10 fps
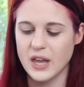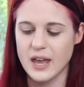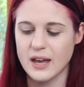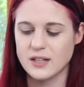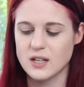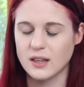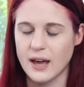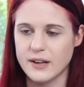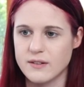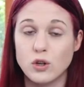and a
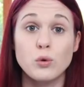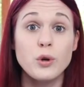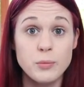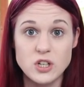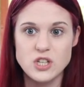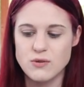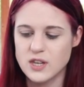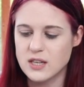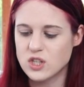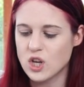lot of groomers use
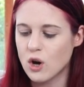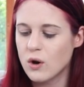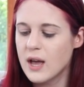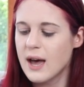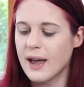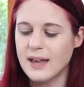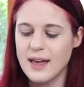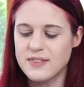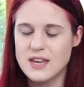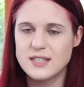it. So I
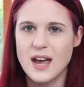got this.